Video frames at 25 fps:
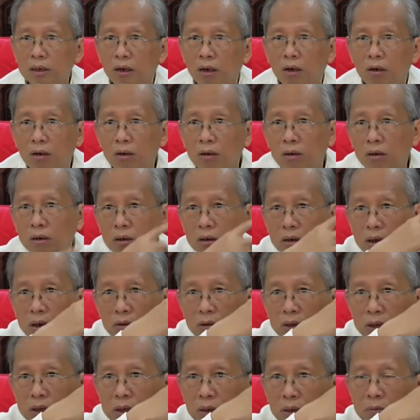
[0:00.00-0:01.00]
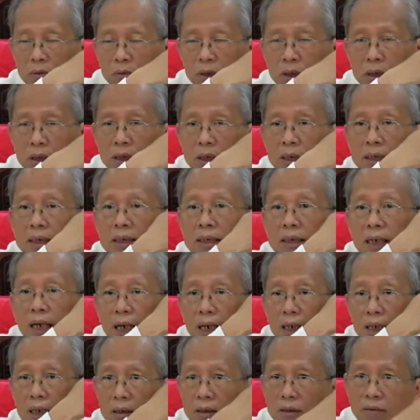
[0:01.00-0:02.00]
Or Krishnamurti is
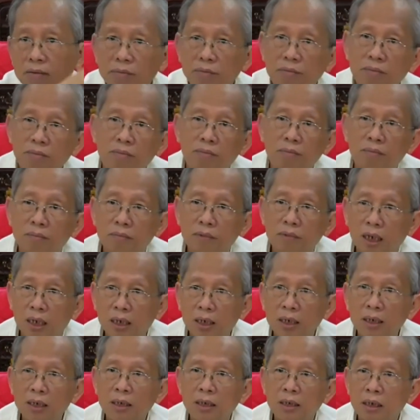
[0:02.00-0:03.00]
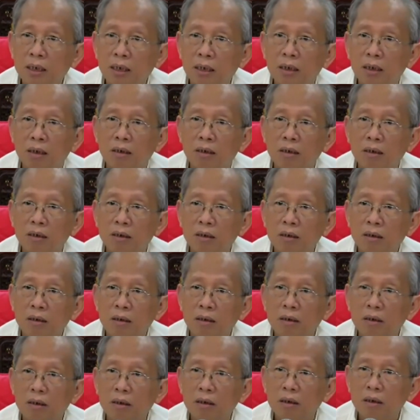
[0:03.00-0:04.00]
silent. Understand?
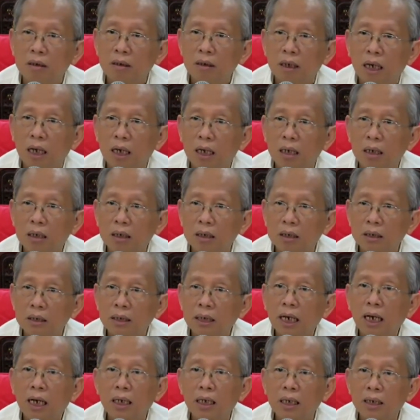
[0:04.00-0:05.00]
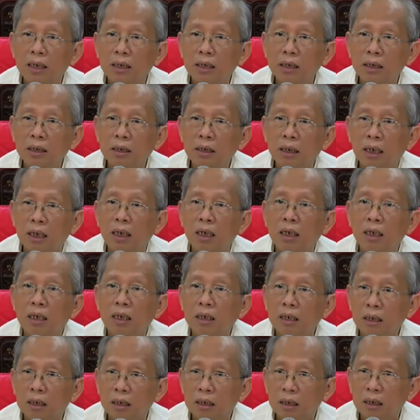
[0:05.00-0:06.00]
Silent and
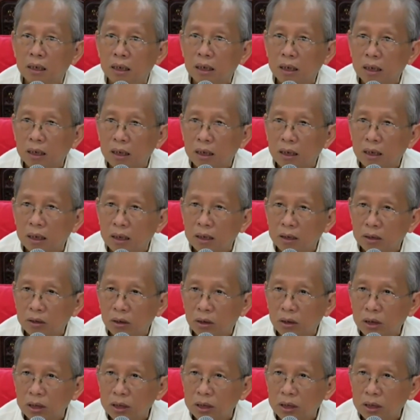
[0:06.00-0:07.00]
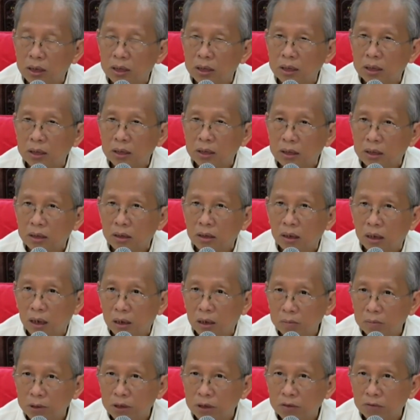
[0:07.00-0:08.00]
choiceless
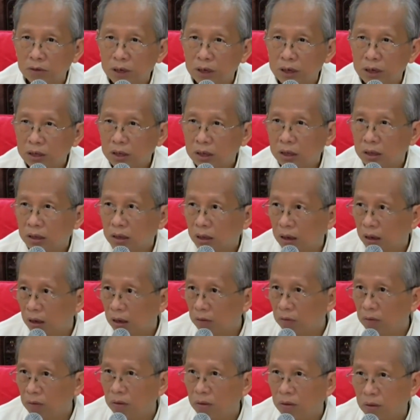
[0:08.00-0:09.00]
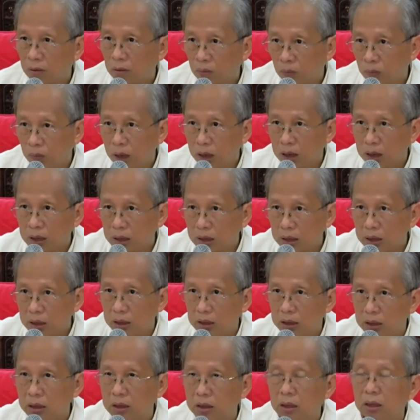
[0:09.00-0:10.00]
observation of what
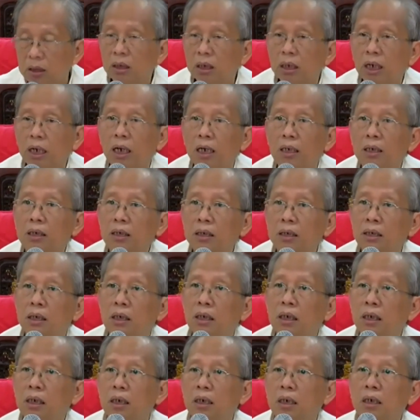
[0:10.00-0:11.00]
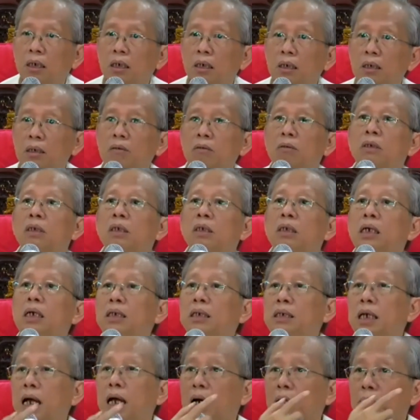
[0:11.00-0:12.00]
is the reality. So
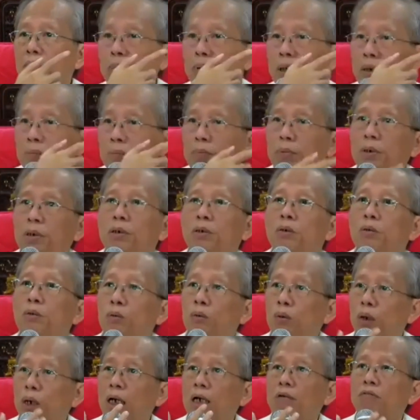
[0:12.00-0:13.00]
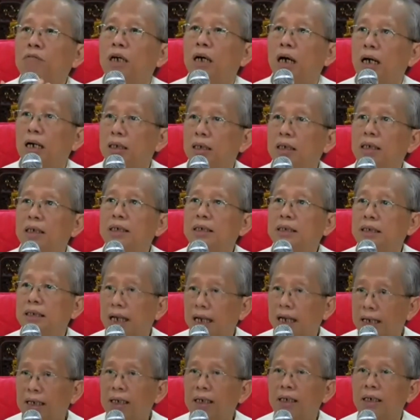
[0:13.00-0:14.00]
these are people who have the
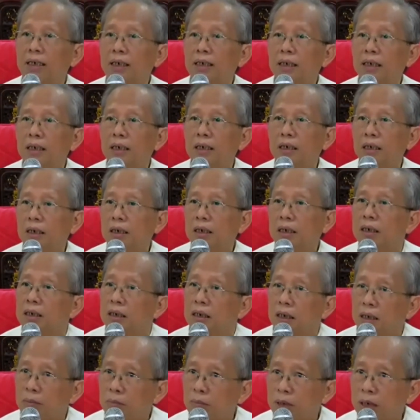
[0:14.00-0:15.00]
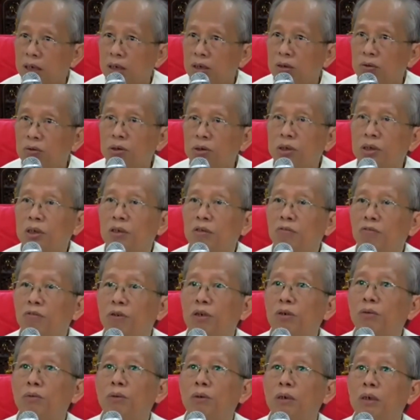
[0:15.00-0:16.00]
understanding. They may use
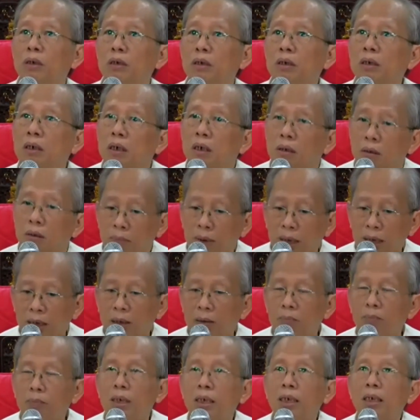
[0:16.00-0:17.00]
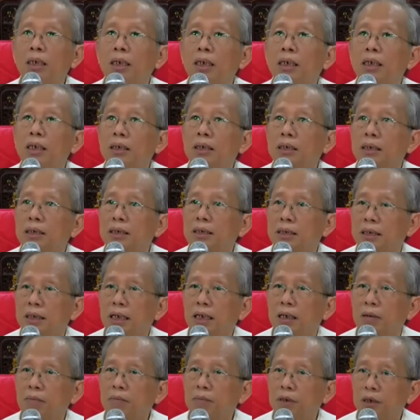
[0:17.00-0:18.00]
different words, but the meaning is the
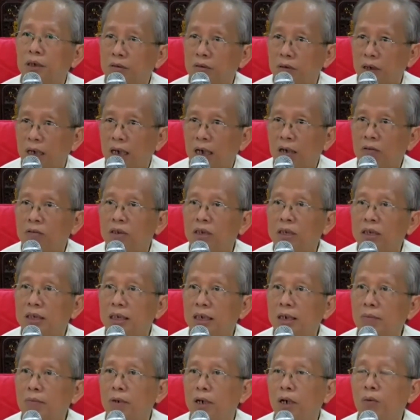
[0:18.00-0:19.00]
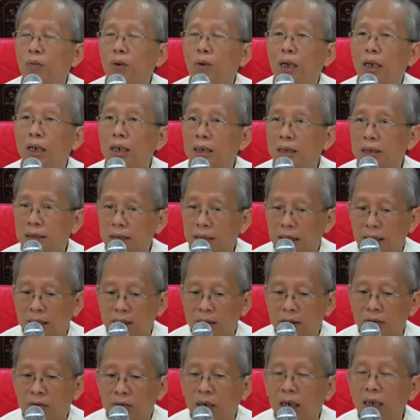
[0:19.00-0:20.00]
same. You have the same awareness
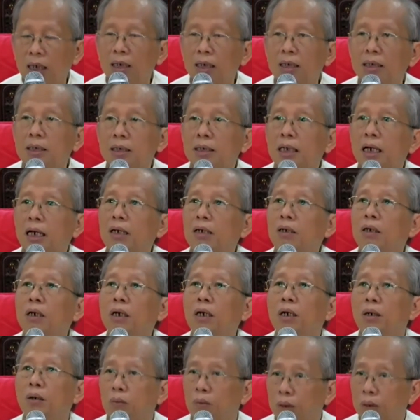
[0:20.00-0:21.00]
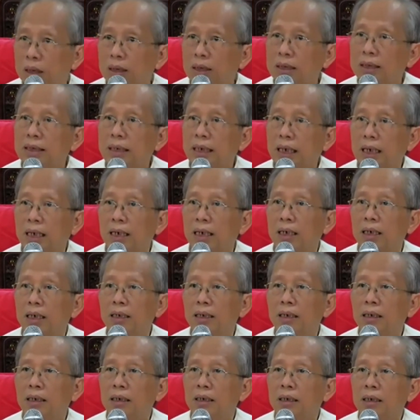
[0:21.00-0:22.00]
and you understand what he say.
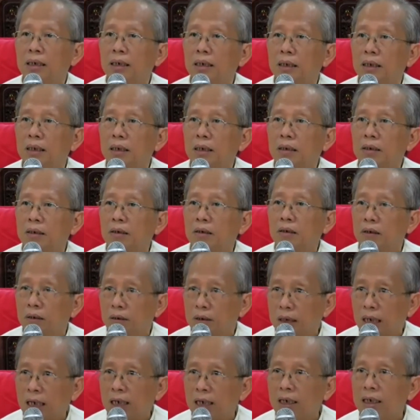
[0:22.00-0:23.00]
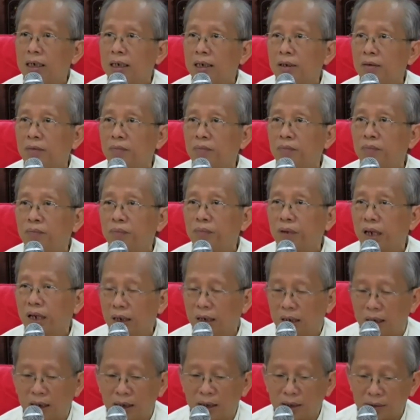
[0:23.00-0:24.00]
Okay?
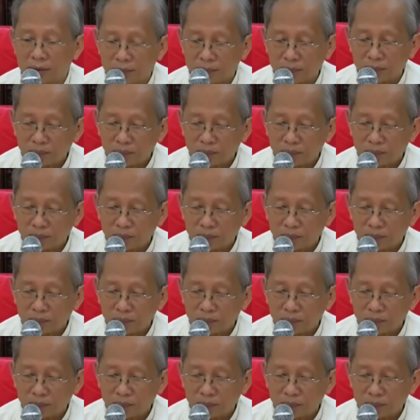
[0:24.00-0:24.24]
Okay.